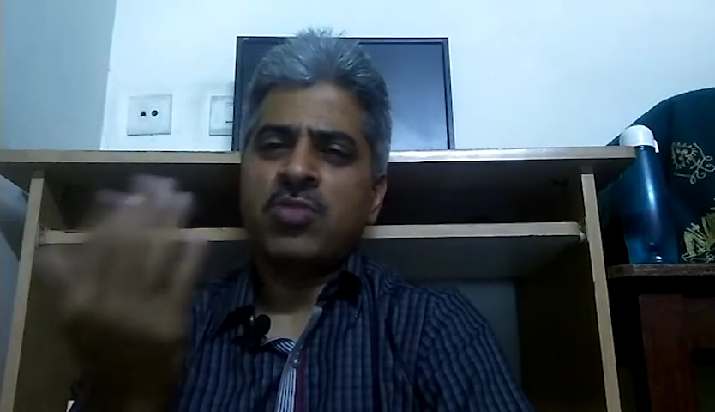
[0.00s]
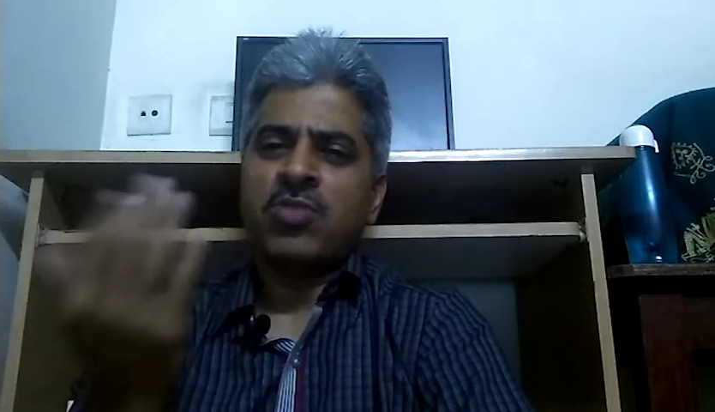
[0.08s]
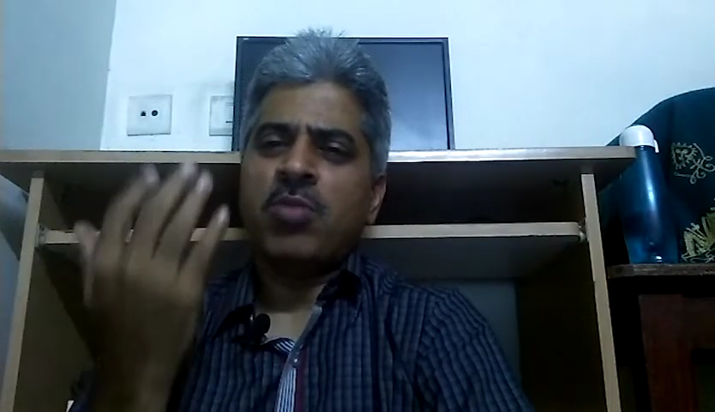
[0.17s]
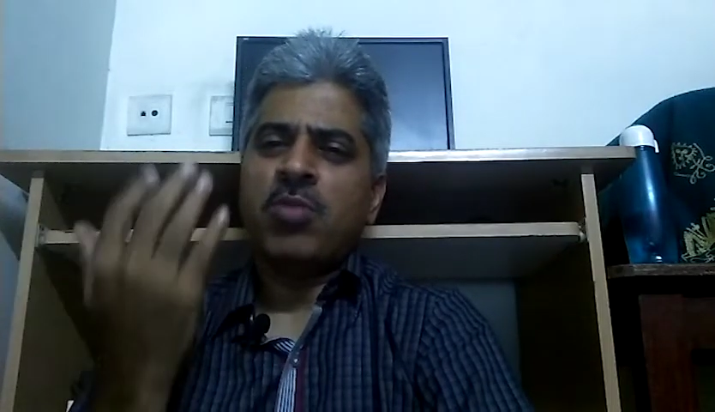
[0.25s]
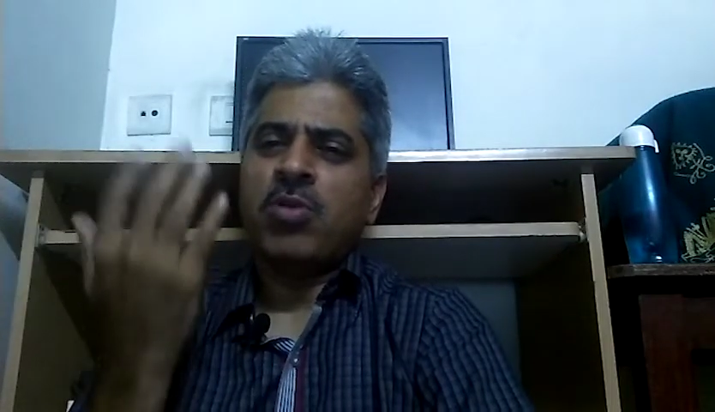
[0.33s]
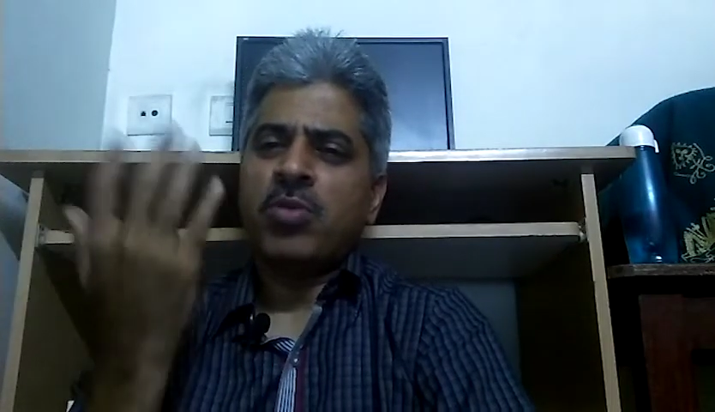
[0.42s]
You
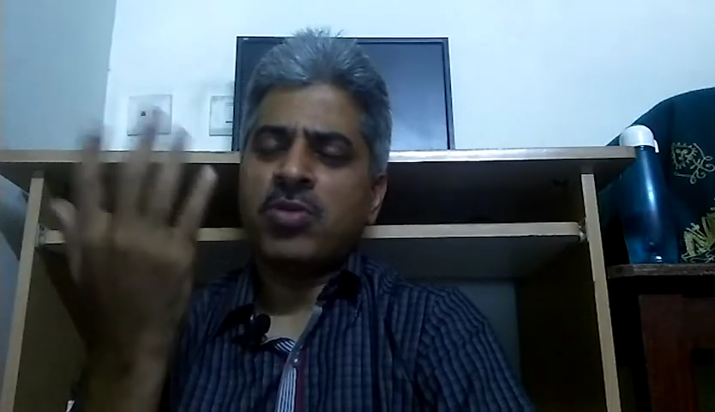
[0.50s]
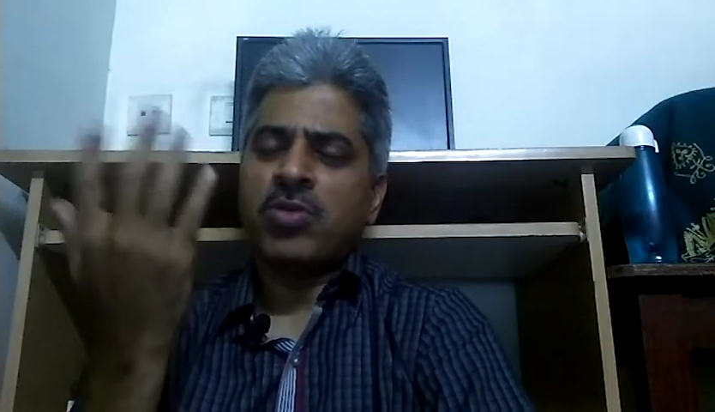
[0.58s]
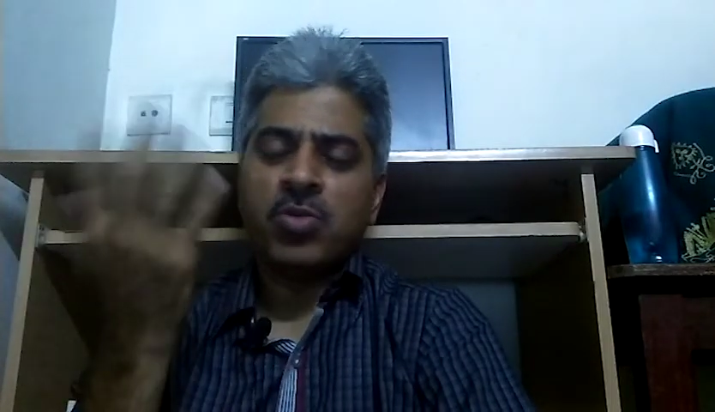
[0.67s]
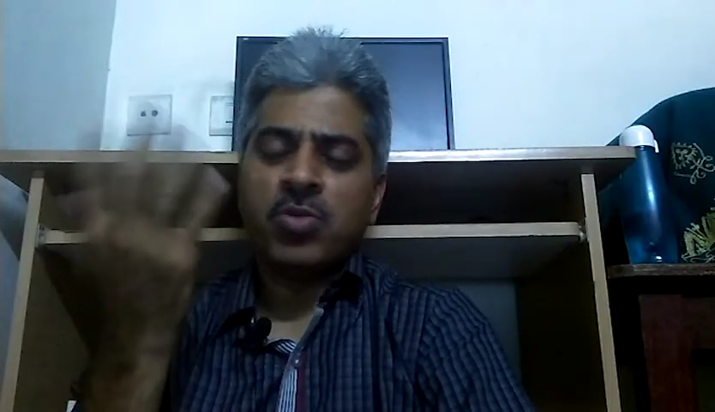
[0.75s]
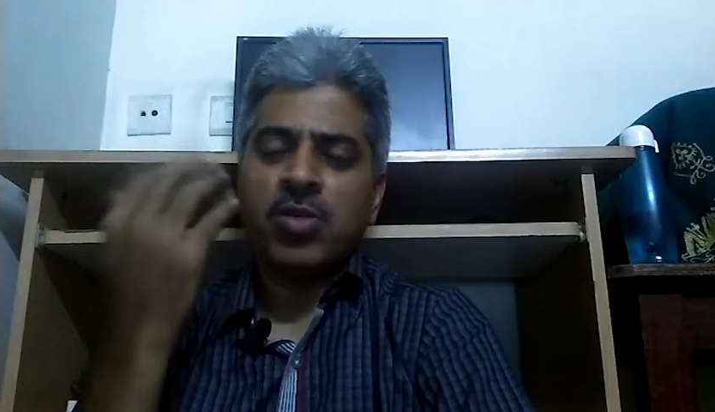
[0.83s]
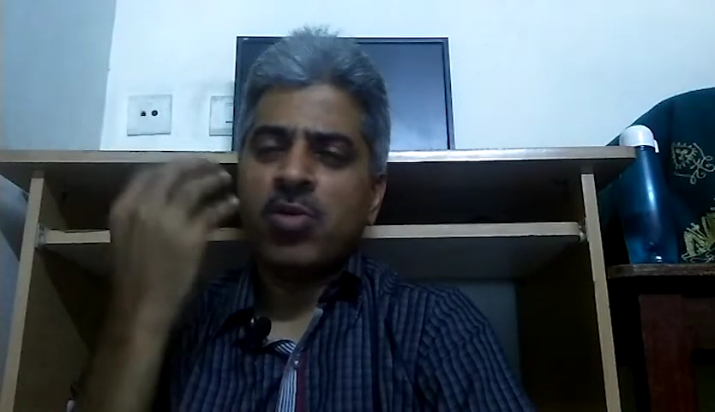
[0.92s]
will
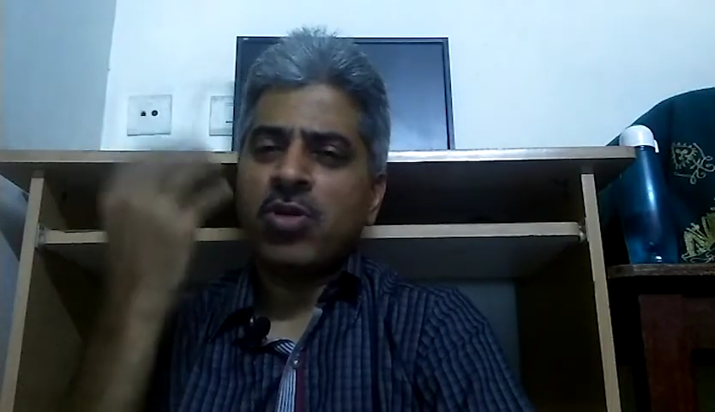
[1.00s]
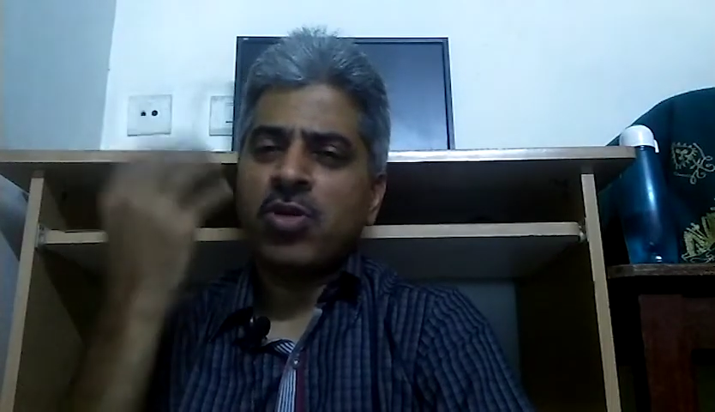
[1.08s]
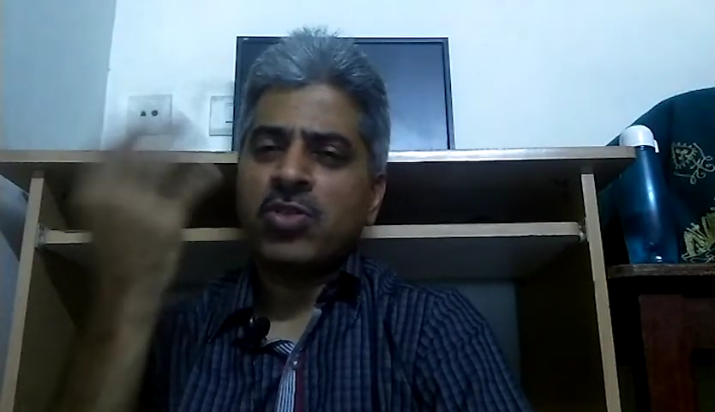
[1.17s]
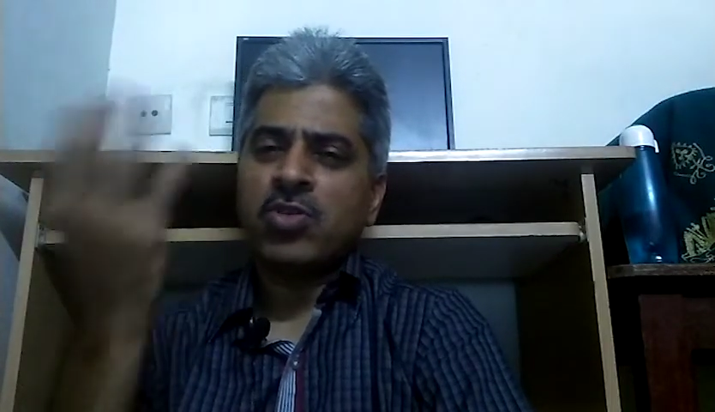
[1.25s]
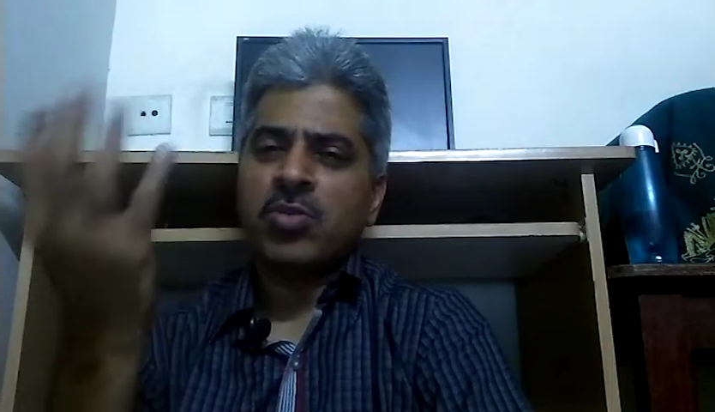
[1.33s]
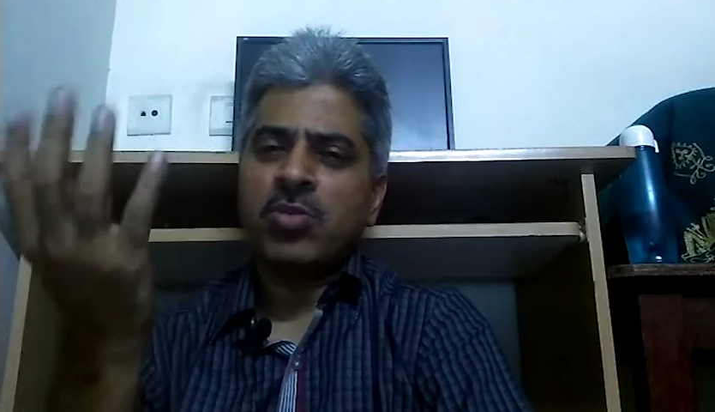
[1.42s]
be
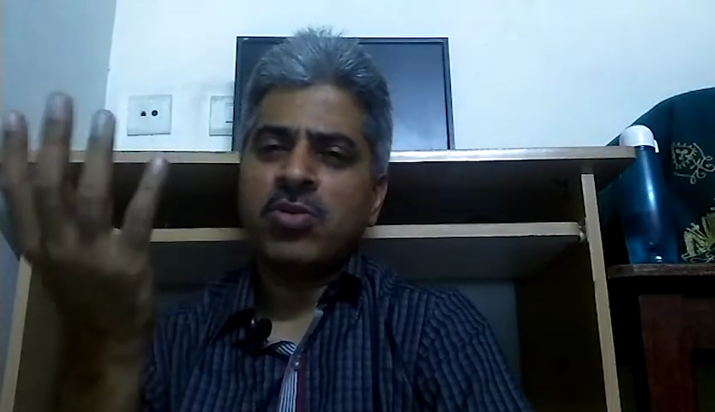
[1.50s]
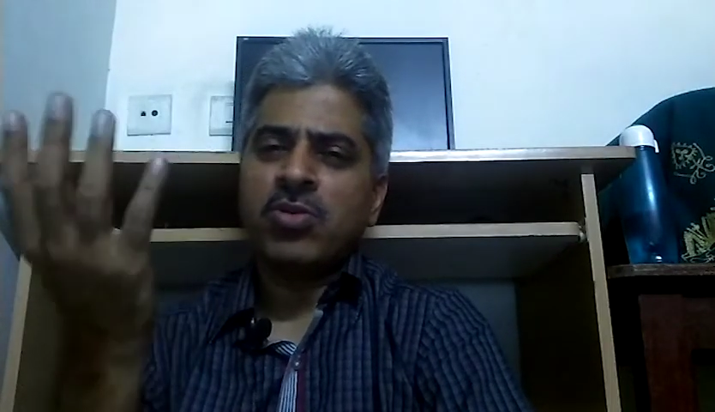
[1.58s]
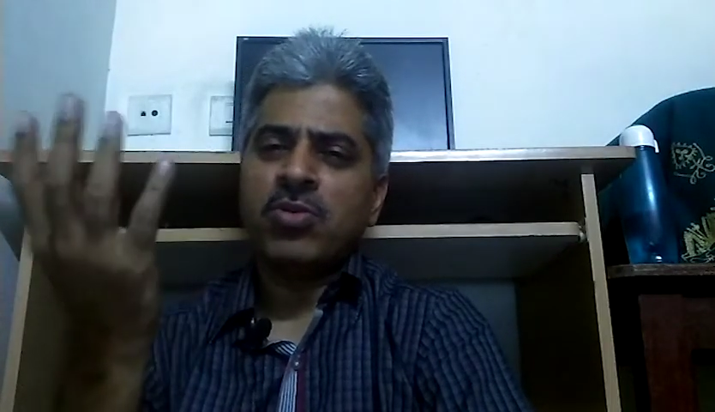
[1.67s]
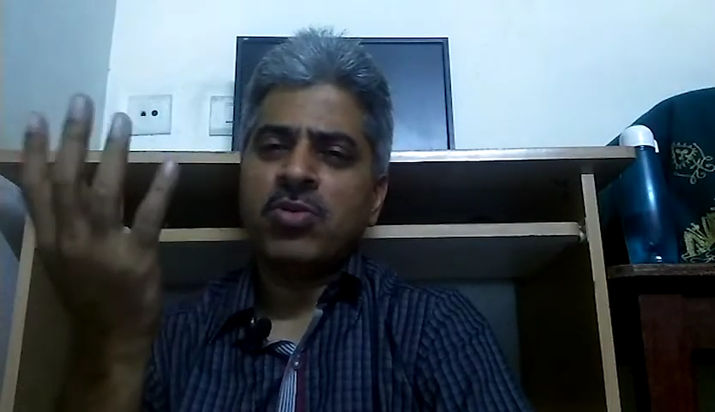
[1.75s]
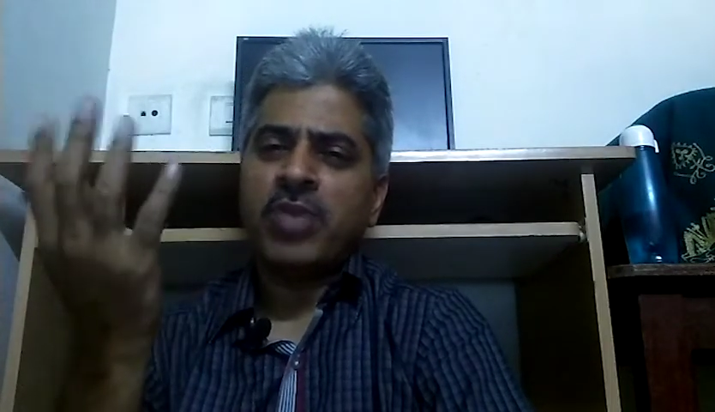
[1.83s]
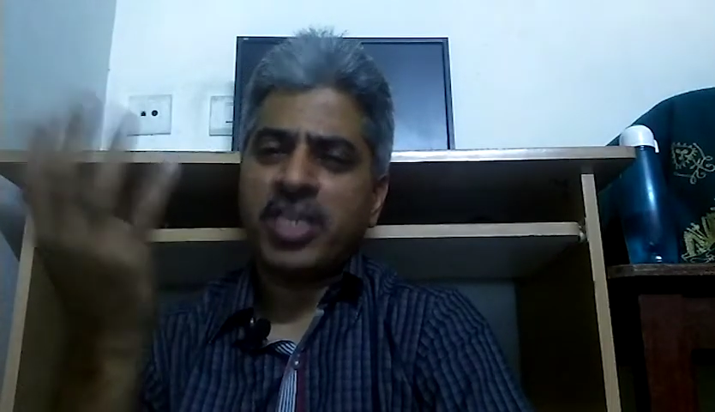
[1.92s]
also able to